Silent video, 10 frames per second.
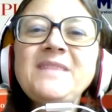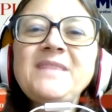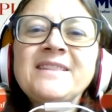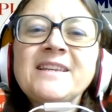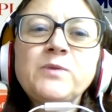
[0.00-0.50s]

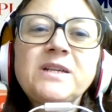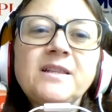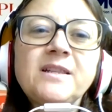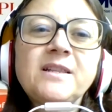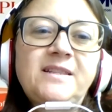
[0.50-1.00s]
that
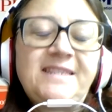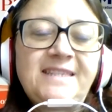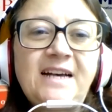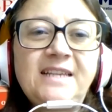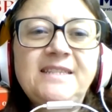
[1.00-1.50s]
will
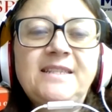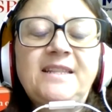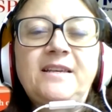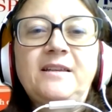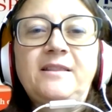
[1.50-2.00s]
discuss
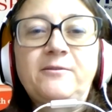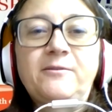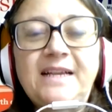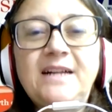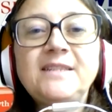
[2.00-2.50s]
the
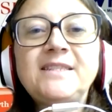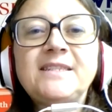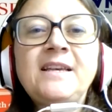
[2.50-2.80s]
results